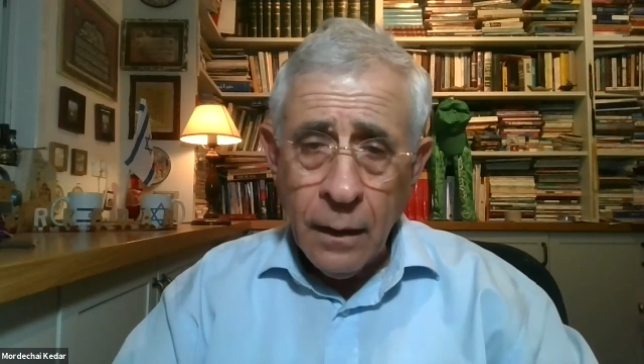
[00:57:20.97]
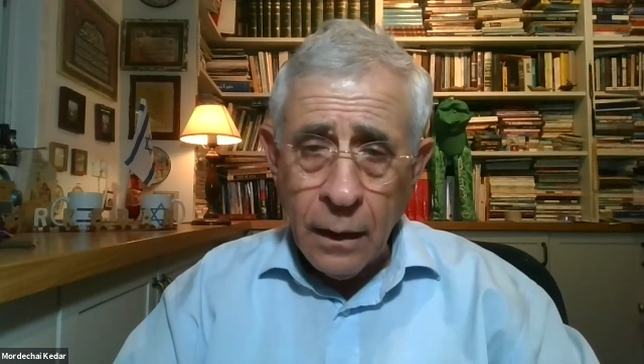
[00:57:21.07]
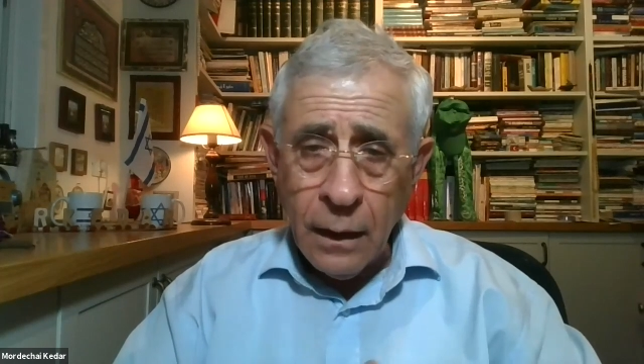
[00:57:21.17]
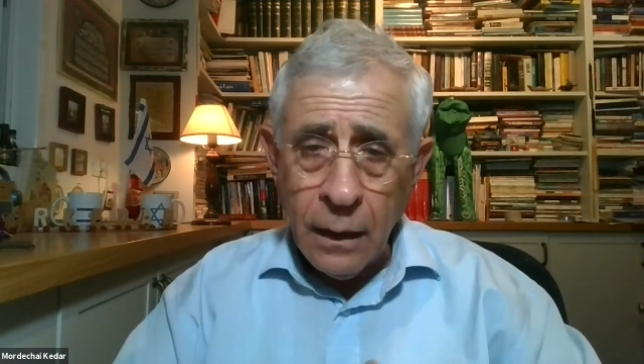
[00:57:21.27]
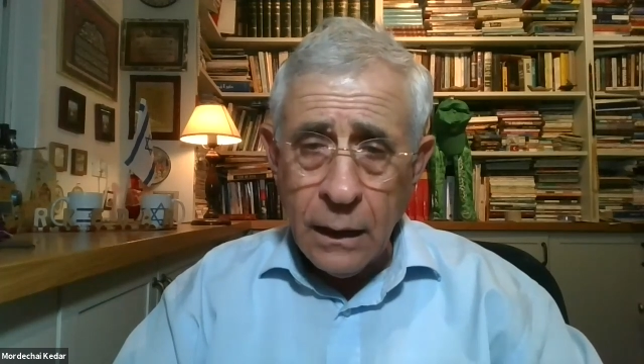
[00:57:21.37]

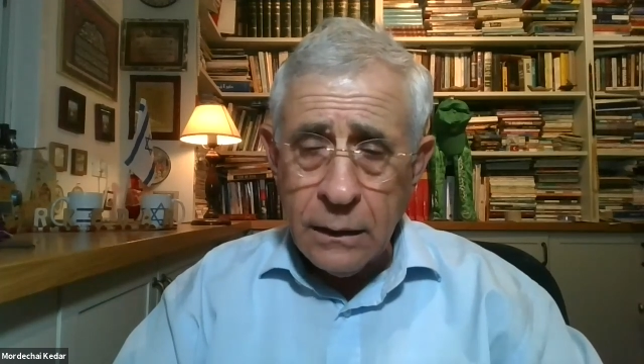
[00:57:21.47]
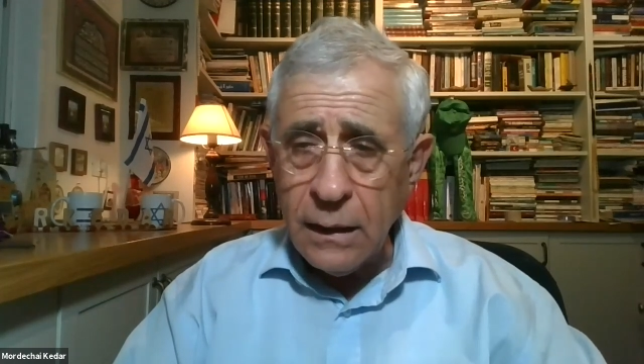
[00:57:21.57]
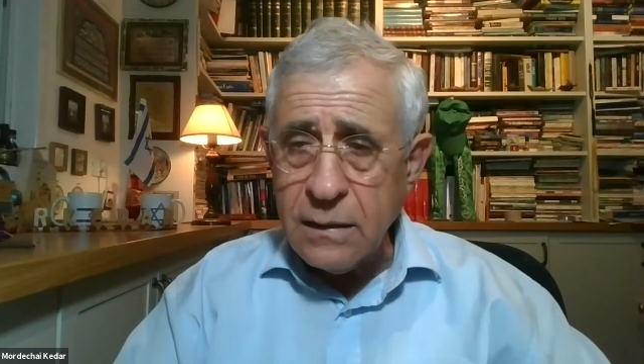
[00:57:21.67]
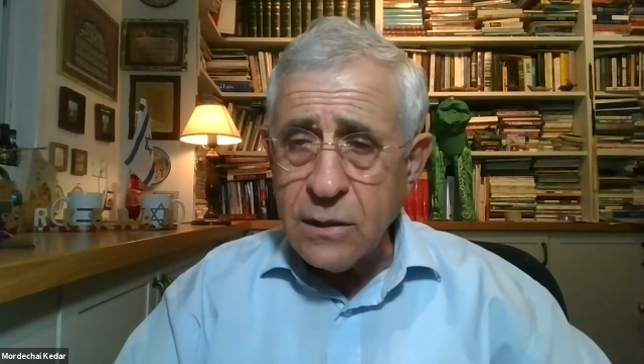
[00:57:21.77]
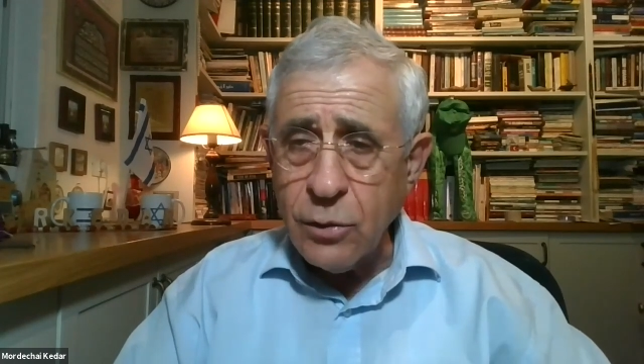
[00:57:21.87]
And
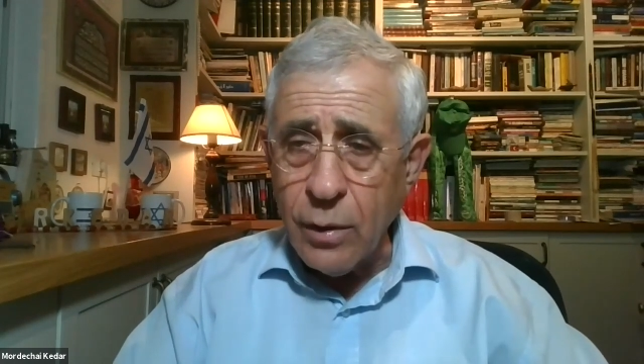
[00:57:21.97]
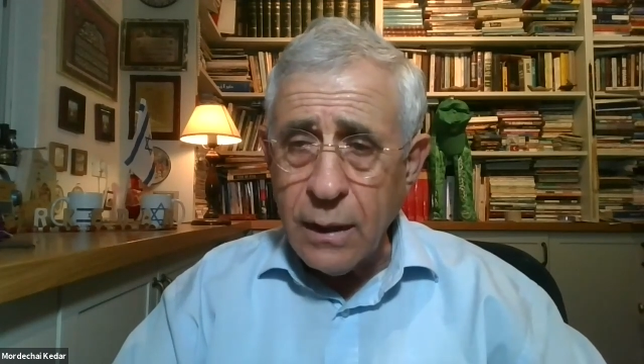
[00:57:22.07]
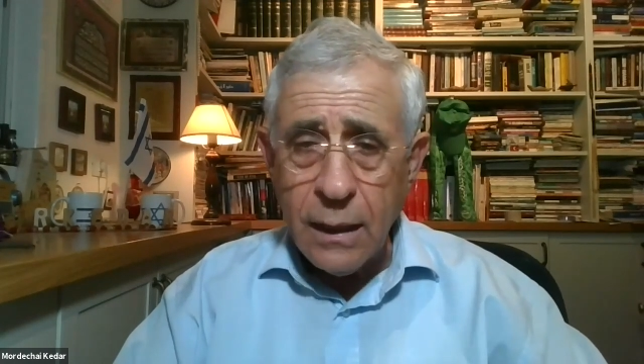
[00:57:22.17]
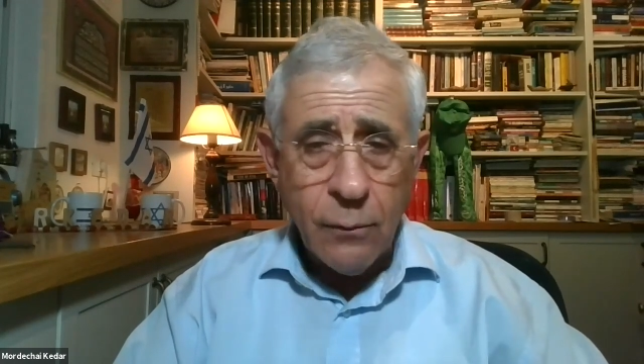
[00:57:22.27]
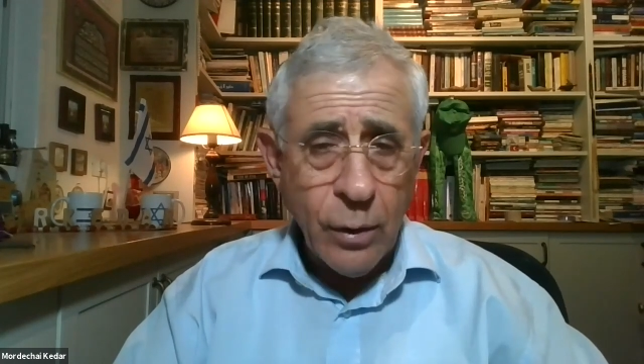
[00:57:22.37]
see you
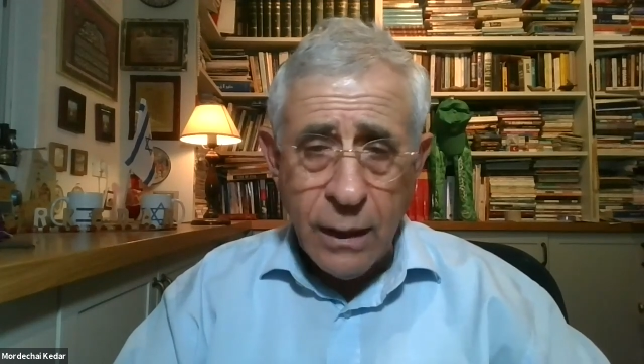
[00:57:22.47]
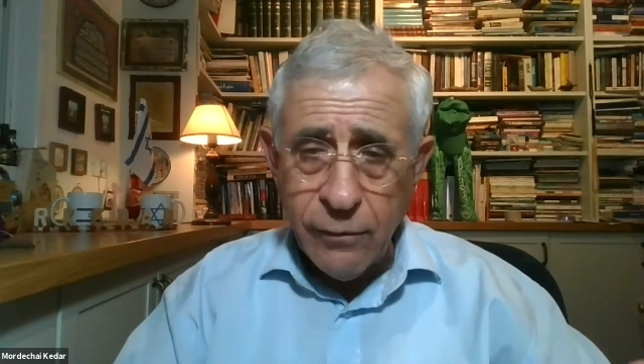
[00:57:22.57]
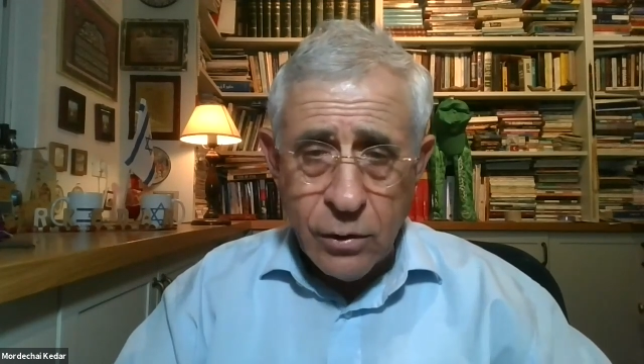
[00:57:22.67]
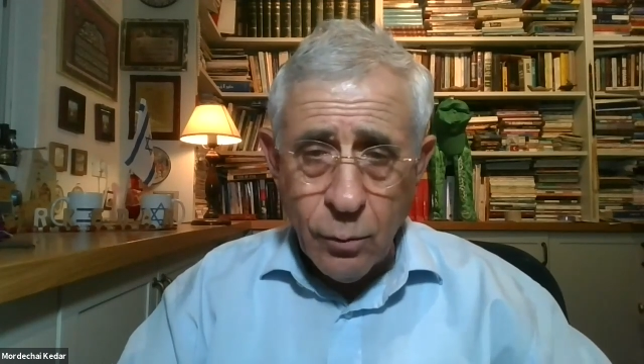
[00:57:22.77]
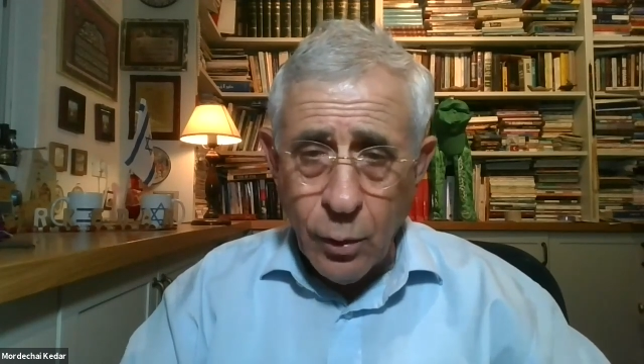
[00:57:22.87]
again
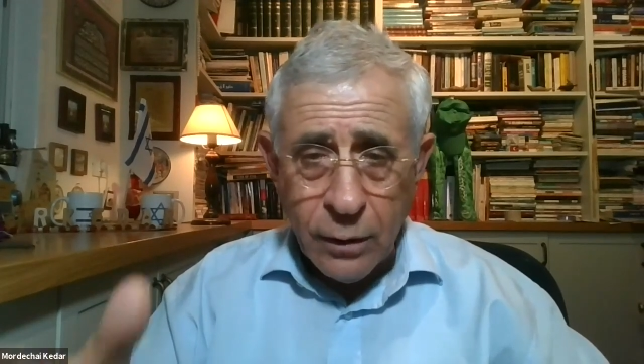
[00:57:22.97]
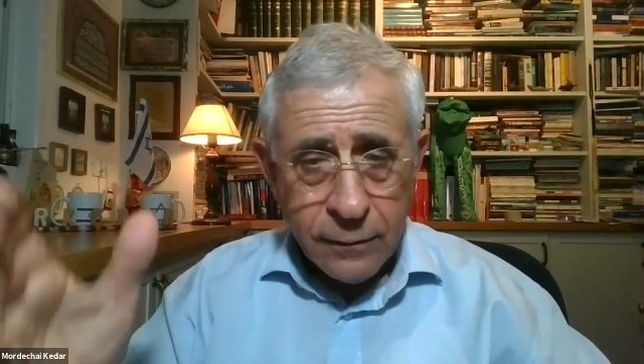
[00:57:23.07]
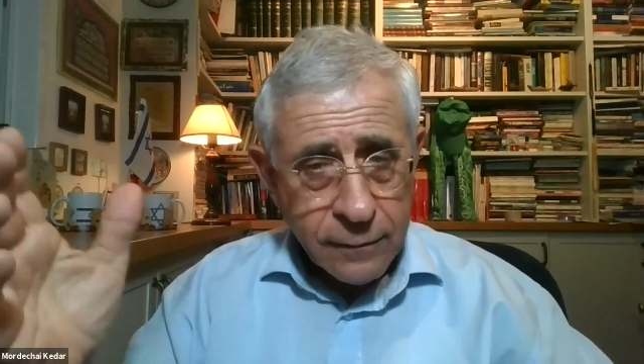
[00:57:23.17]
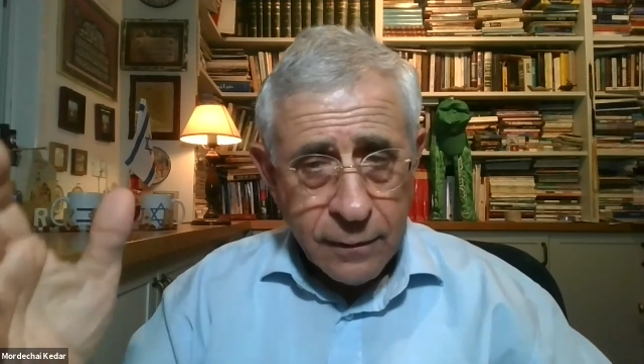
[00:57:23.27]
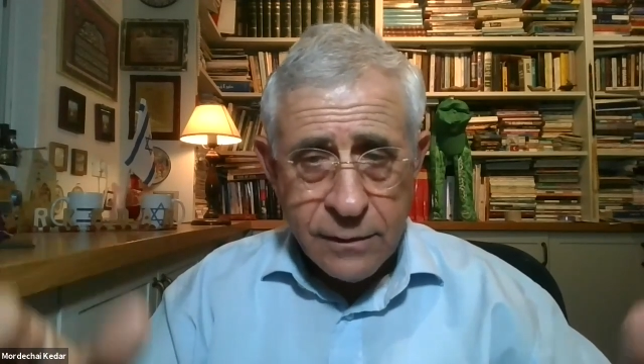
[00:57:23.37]
whenever you want.